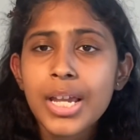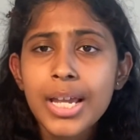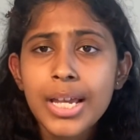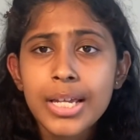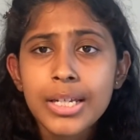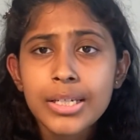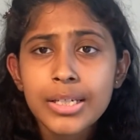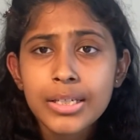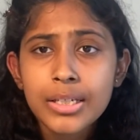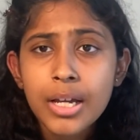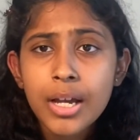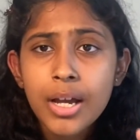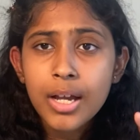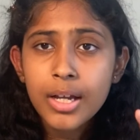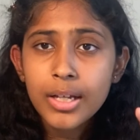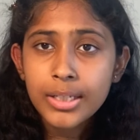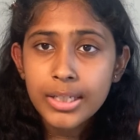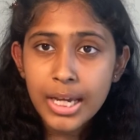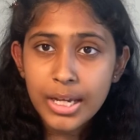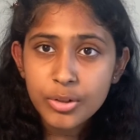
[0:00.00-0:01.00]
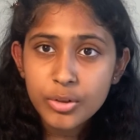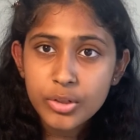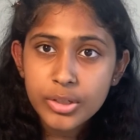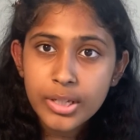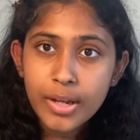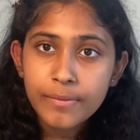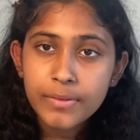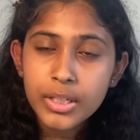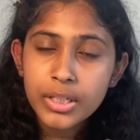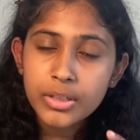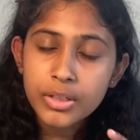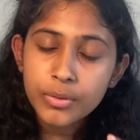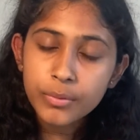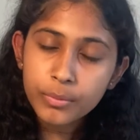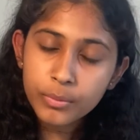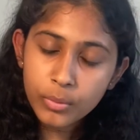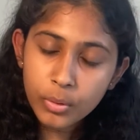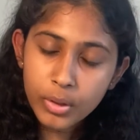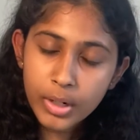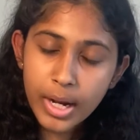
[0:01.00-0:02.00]
And yeah, you just have to answer
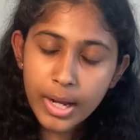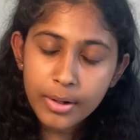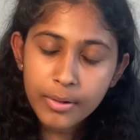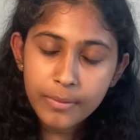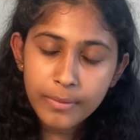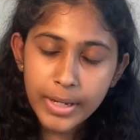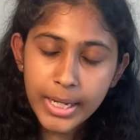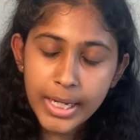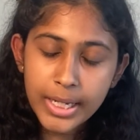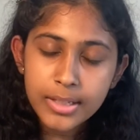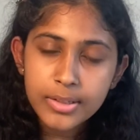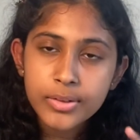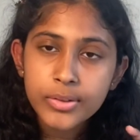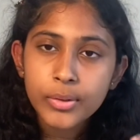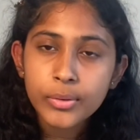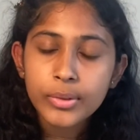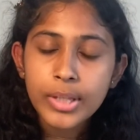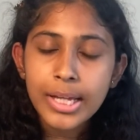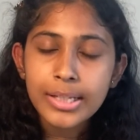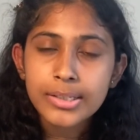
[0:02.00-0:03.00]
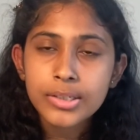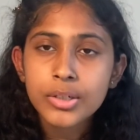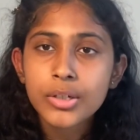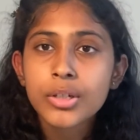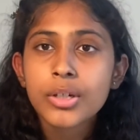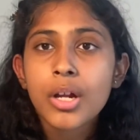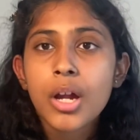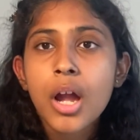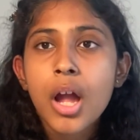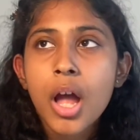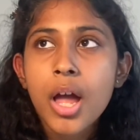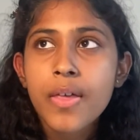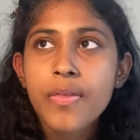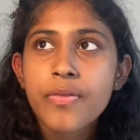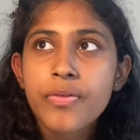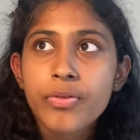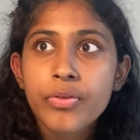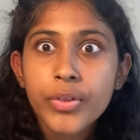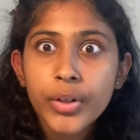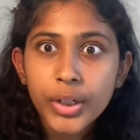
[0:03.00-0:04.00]
4 out of 8. So that's your
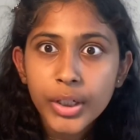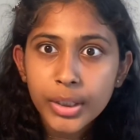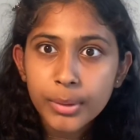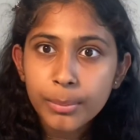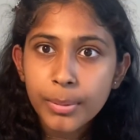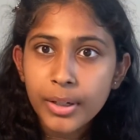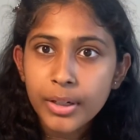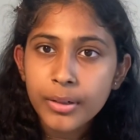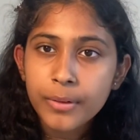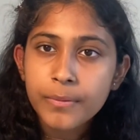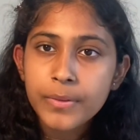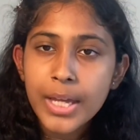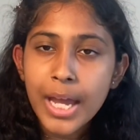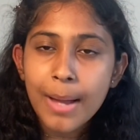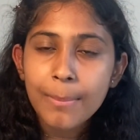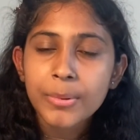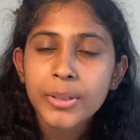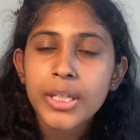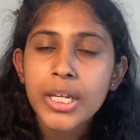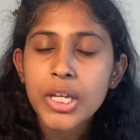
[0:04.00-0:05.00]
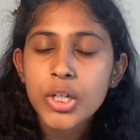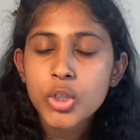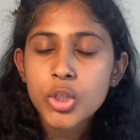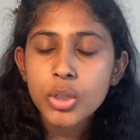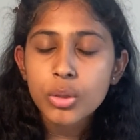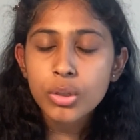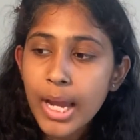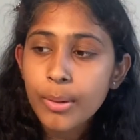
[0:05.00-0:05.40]
third part of the application.